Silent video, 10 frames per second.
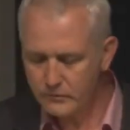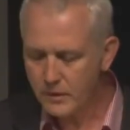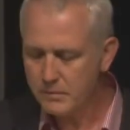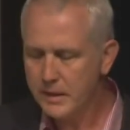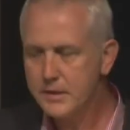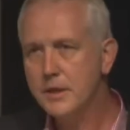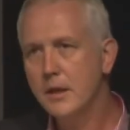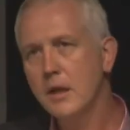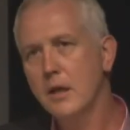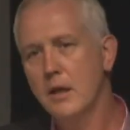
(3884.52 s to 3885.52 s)
But
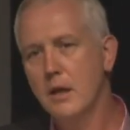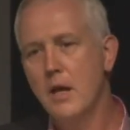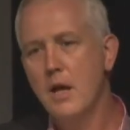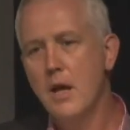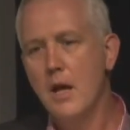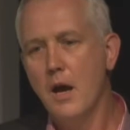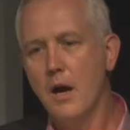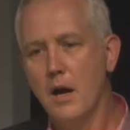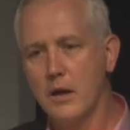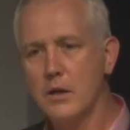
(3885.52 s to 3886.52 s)

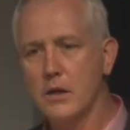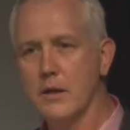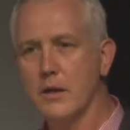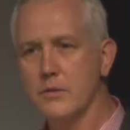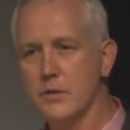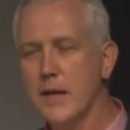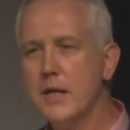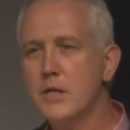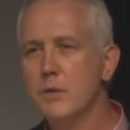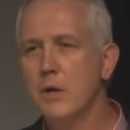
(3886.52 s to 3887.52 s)
I was lucky
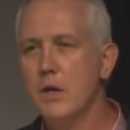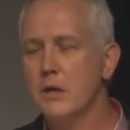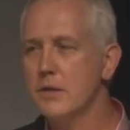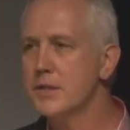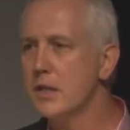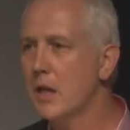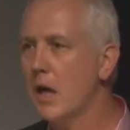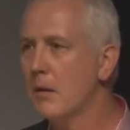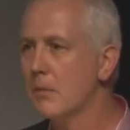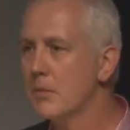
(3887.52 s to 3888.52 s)
to work on the Sydney
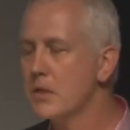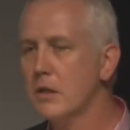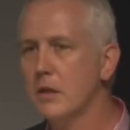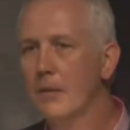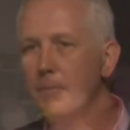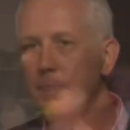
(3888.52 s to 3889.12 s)
Harbour Bridge climb,